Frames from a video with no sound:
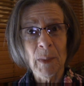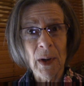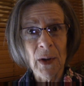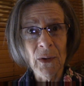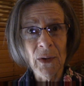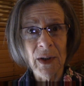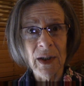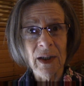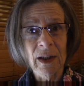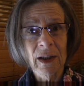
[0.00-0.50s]

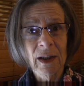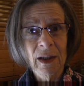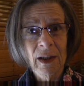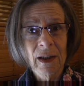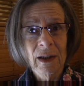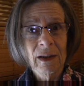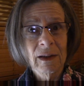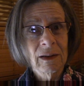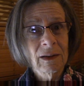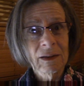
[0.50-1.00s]
berry.
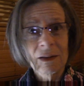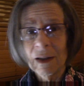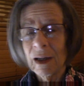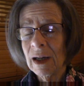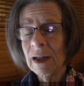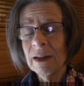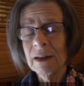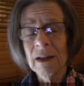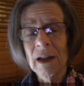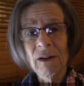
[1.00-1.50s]

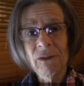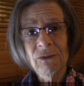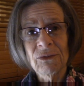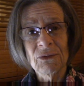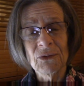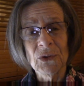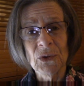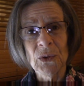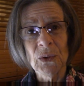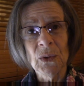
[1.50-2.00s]
I love
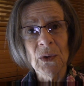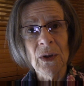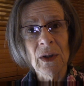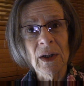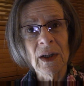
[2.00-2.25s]
food.